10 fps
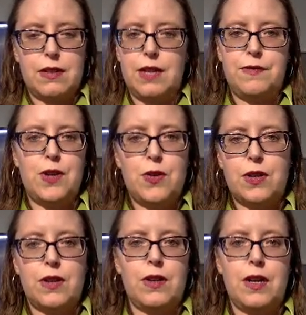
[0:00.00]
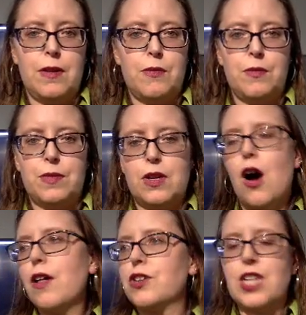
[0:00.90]
invoke or um,
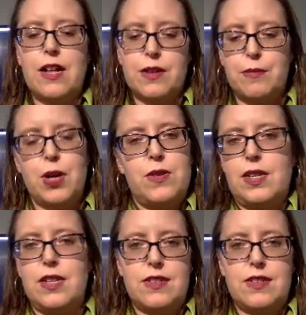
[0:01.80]
call a child component.